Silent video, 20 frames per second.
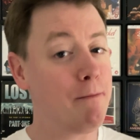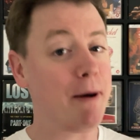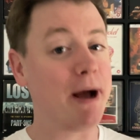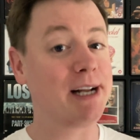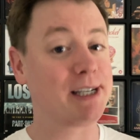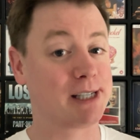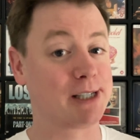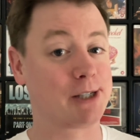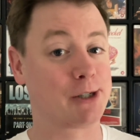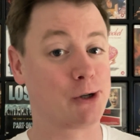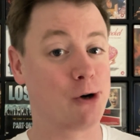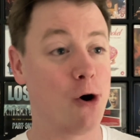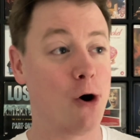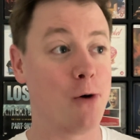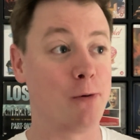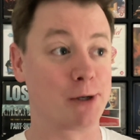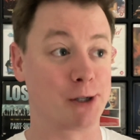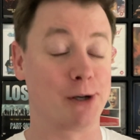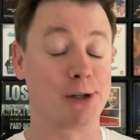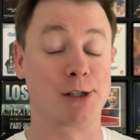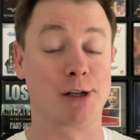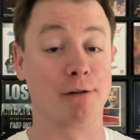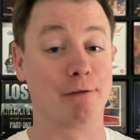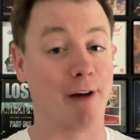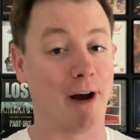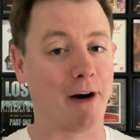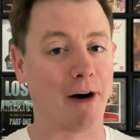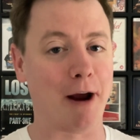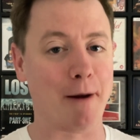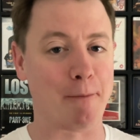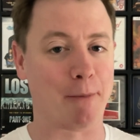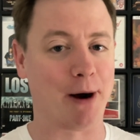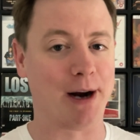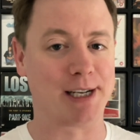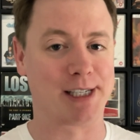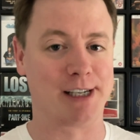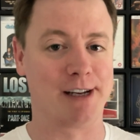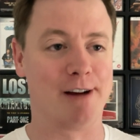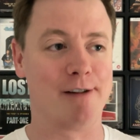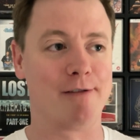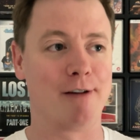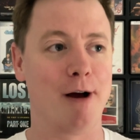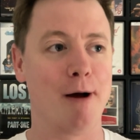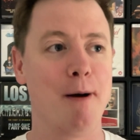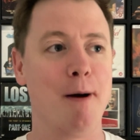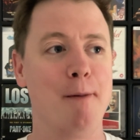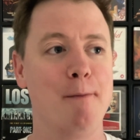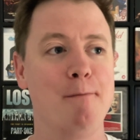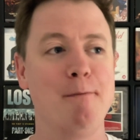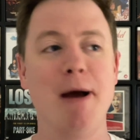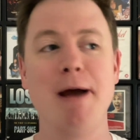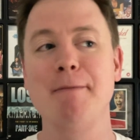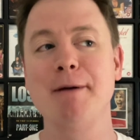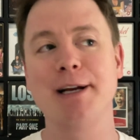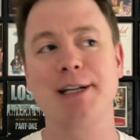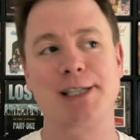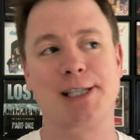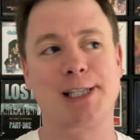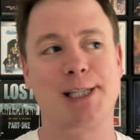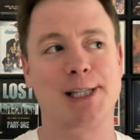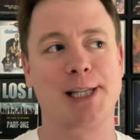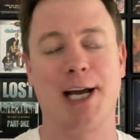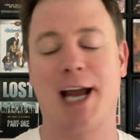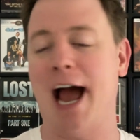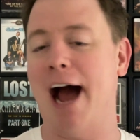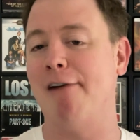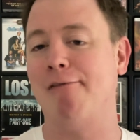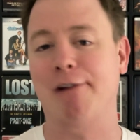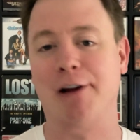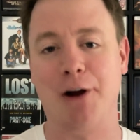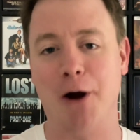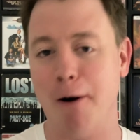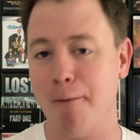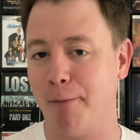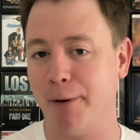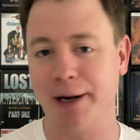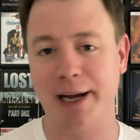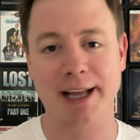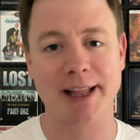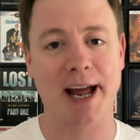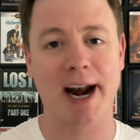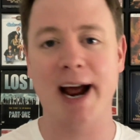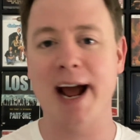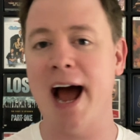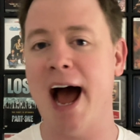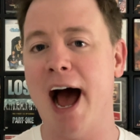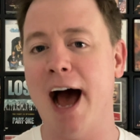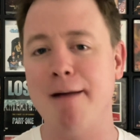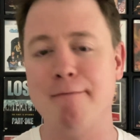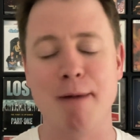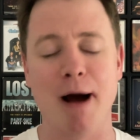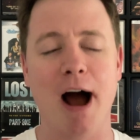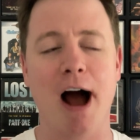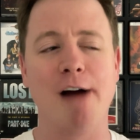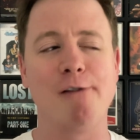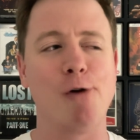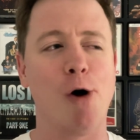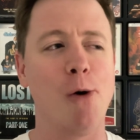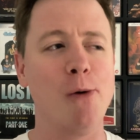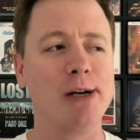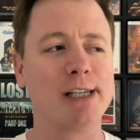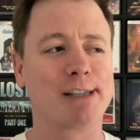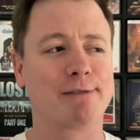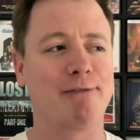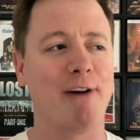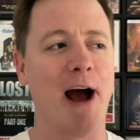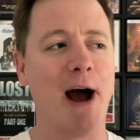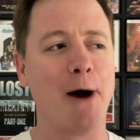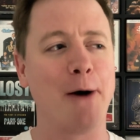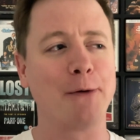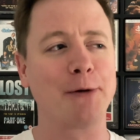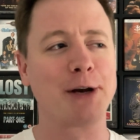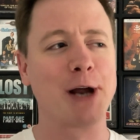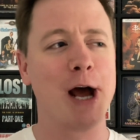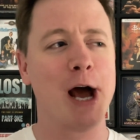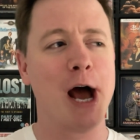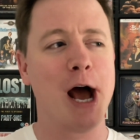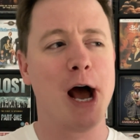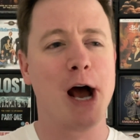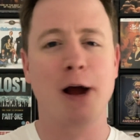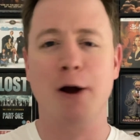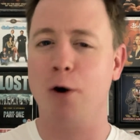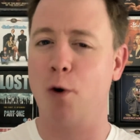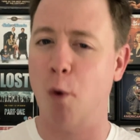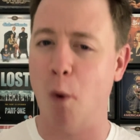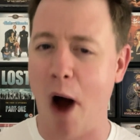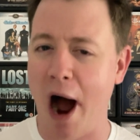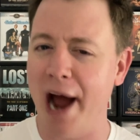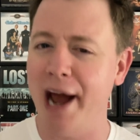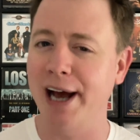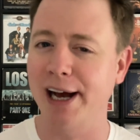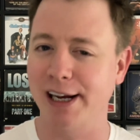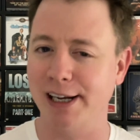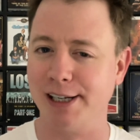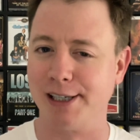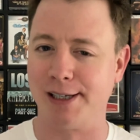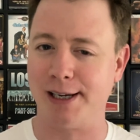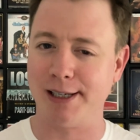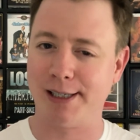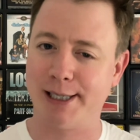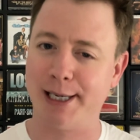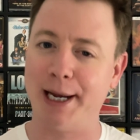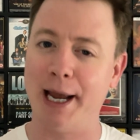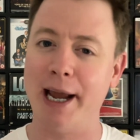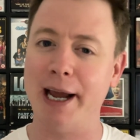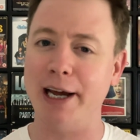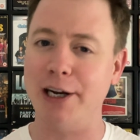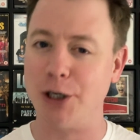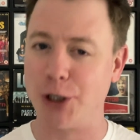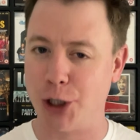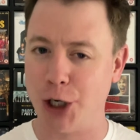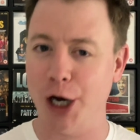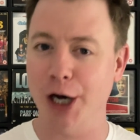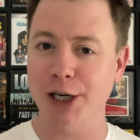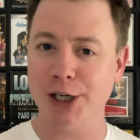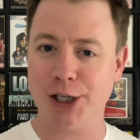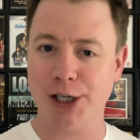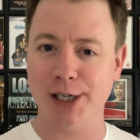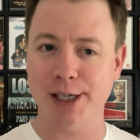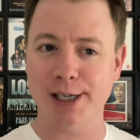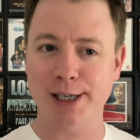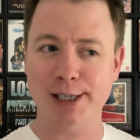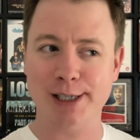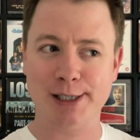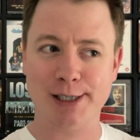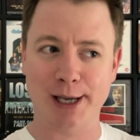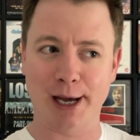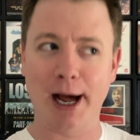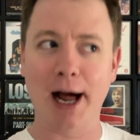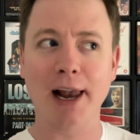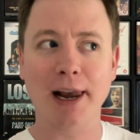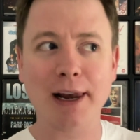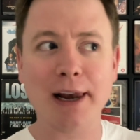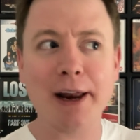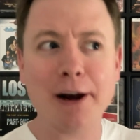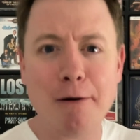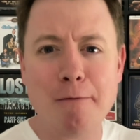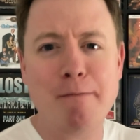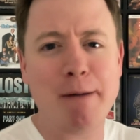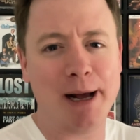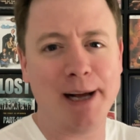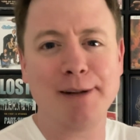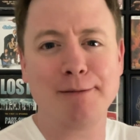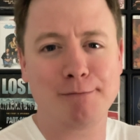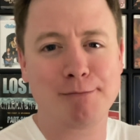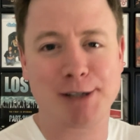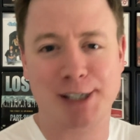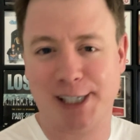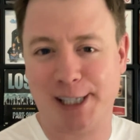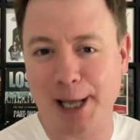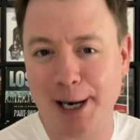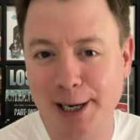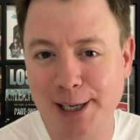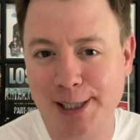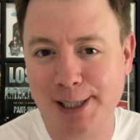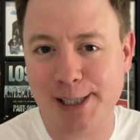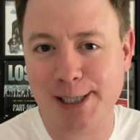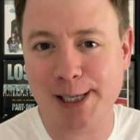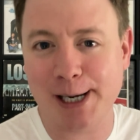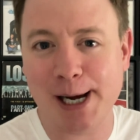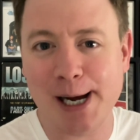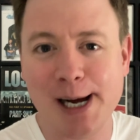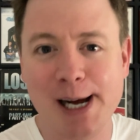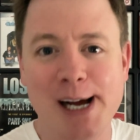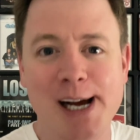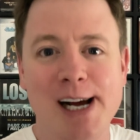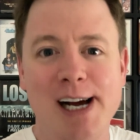Bates' score was also very impressive. Maybe it's the Catholic upbringing that I had, but I've always found choirs singing in churches a little bit sinister.